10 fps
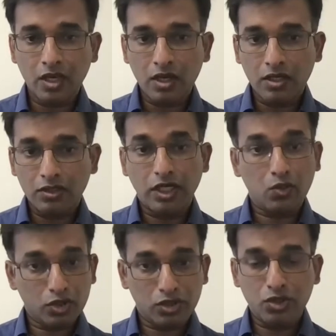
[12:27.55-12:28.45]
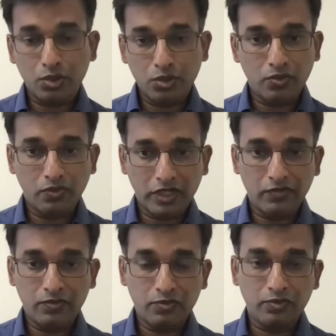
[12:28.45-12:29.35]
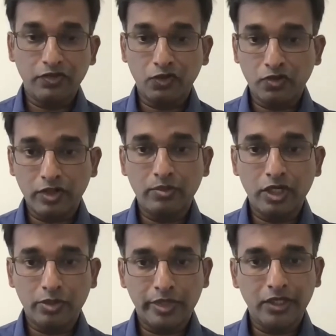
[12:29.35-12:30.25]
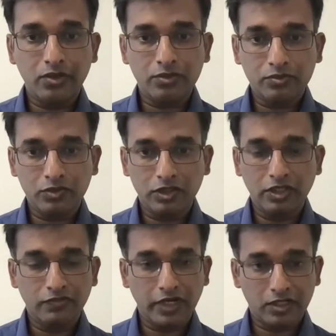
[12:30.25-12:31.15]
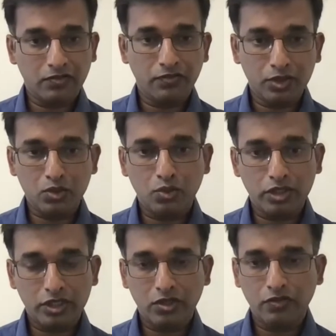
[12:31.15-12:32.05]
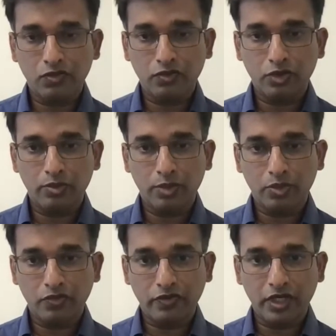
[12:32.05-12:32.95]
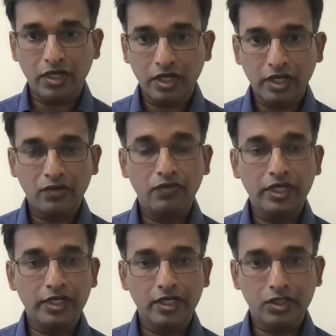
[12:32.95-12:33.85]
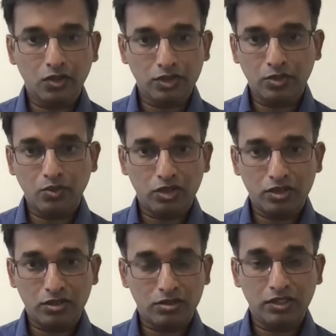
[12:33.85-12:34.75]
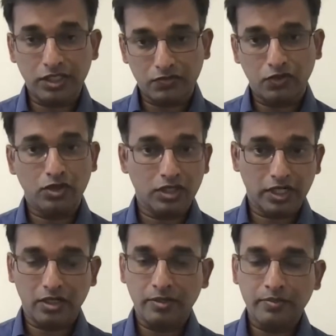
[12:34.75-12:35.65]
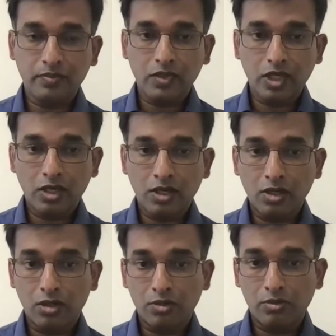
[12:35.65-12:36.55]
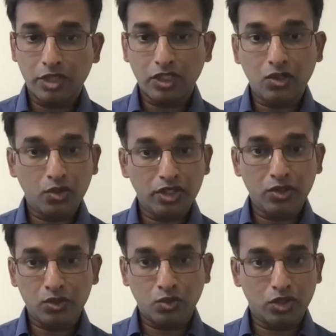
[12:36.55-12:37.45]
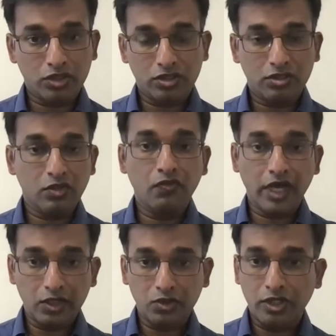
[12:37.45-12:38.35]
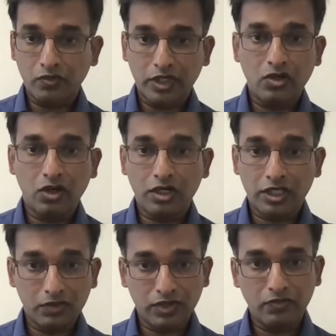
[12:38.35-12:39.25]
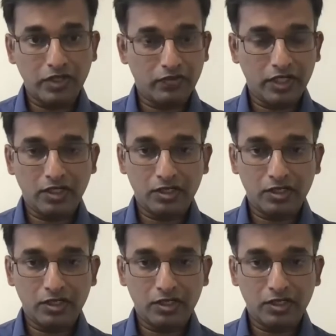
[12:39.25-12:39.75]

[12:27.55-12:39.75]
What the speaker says: That was true when before we built Pino. In fact, the first version of who viewed my profile, we needed 1,000 boxes just for that. But the good news was the value that we got, even when we